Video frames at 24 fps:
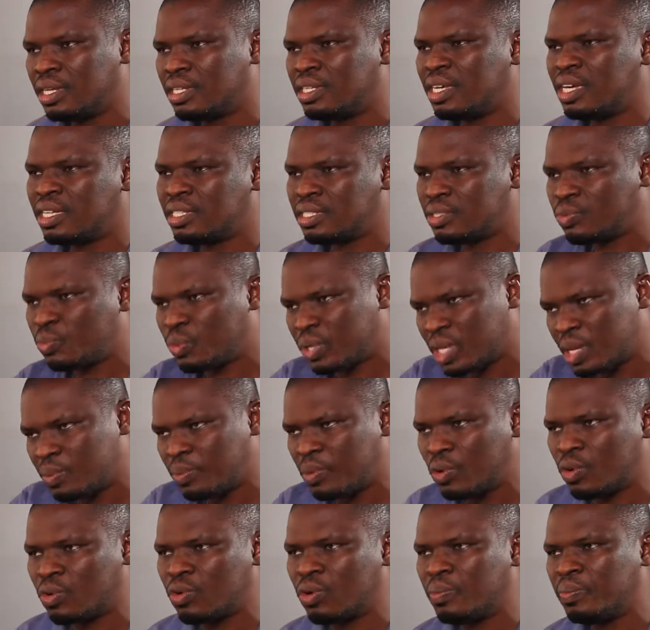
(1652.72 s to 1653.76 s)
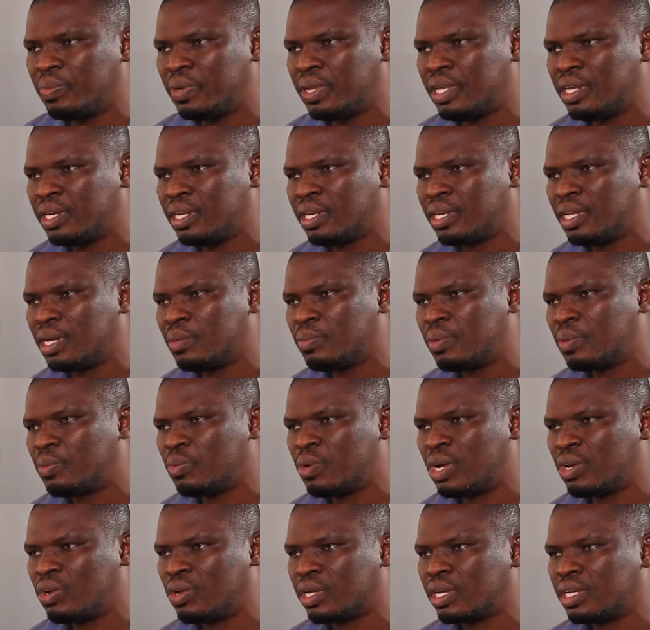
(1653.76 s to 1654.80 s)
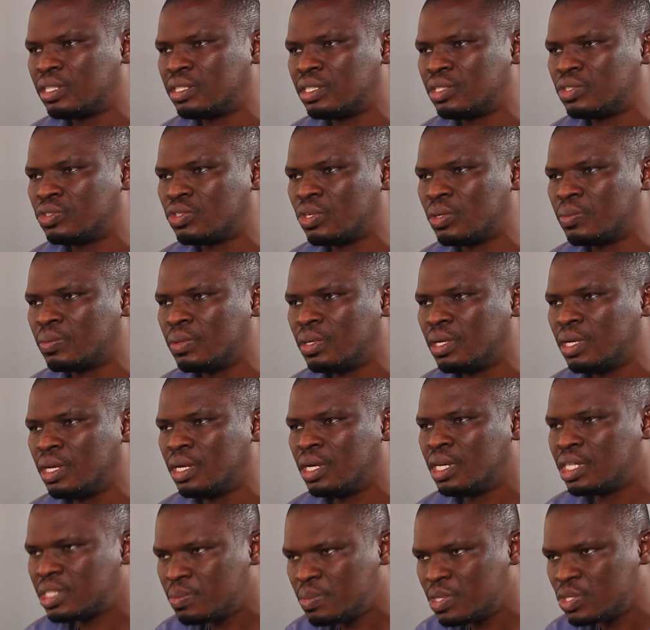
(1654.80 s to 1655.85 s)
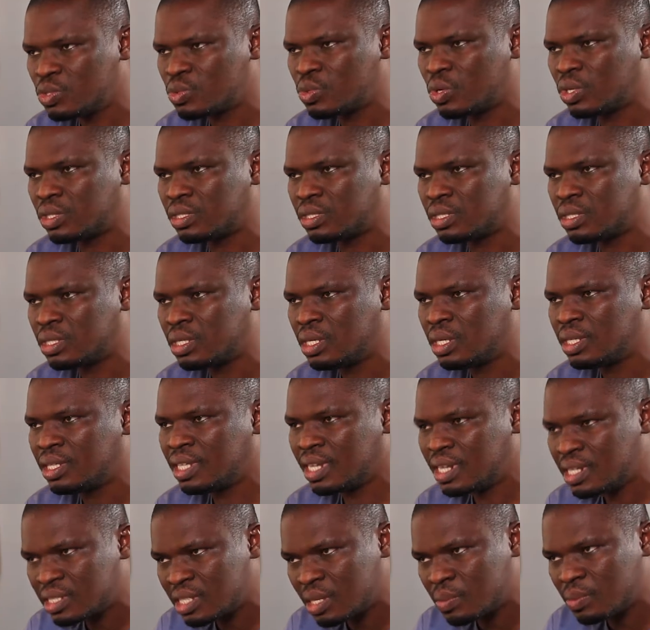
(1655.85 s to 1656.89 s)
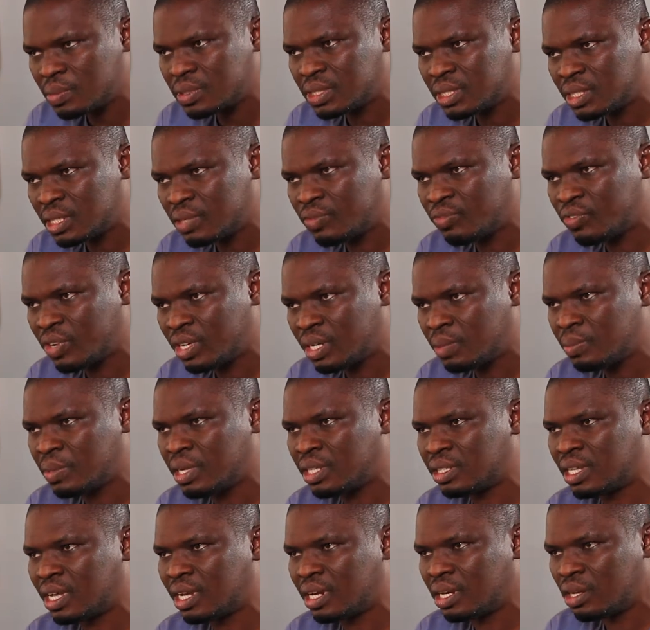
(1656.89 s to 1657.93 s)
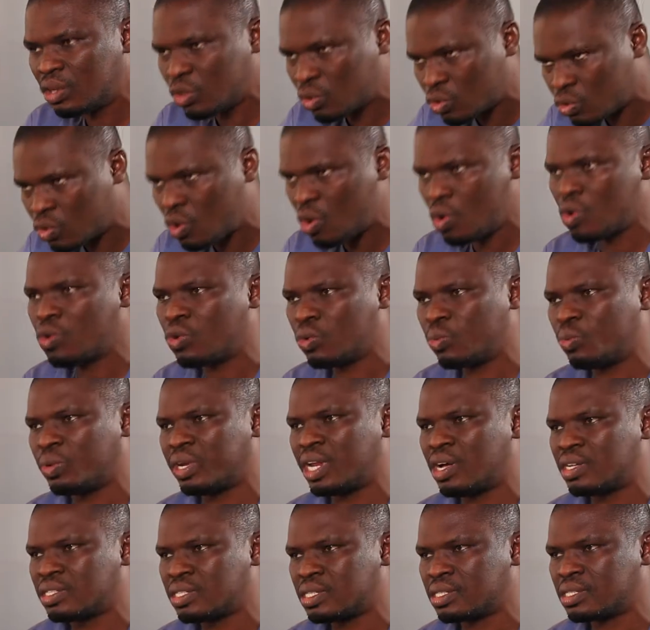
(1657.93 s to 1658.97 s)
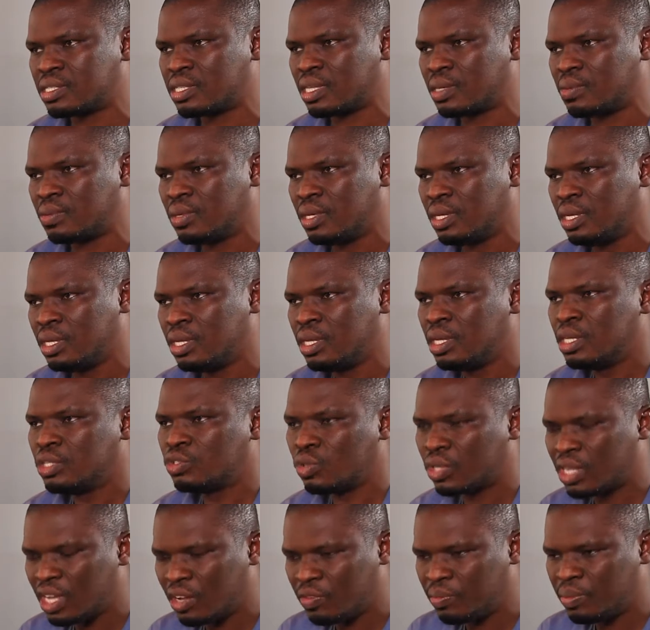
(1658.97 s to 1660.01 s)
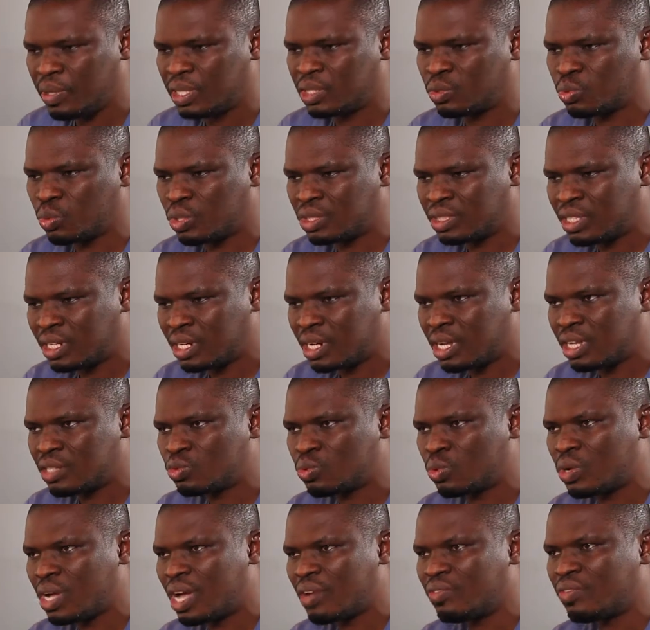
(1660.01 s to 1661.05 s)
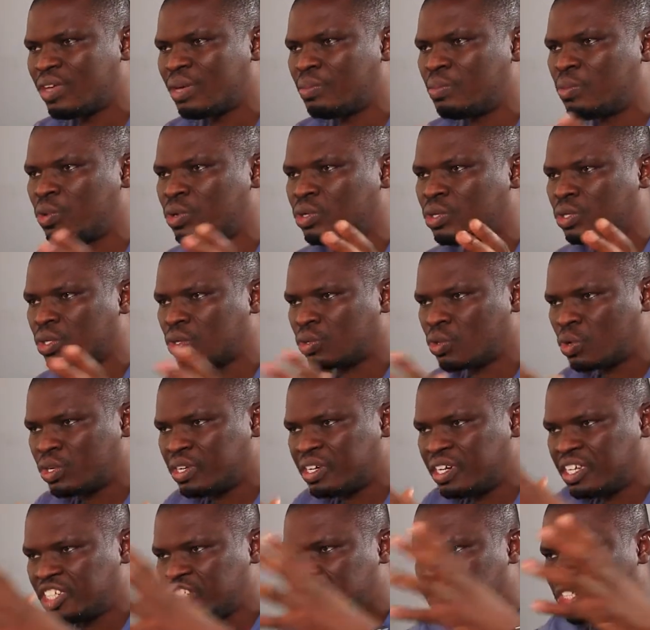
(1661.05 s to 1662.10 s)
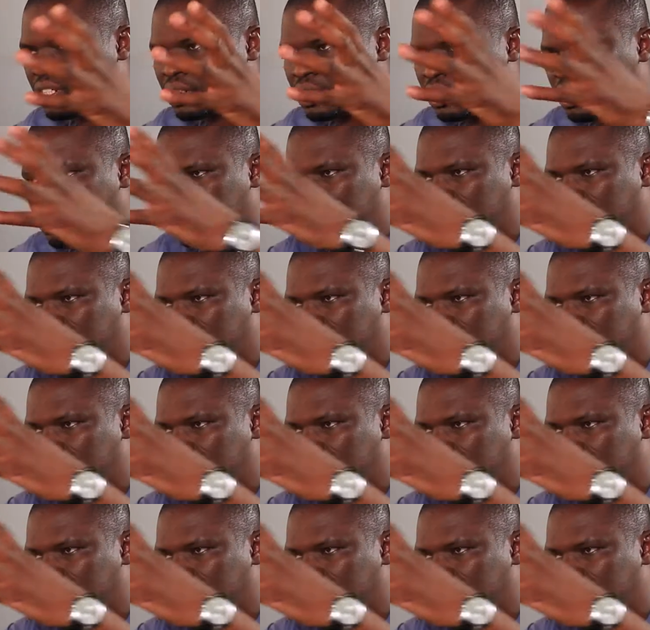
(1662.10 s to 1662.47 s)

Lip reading: Yet, we keep on complaining that people are not getting jobs. It means what? There is something fundamental wrong with our system. So government wanted us to have a model coordination.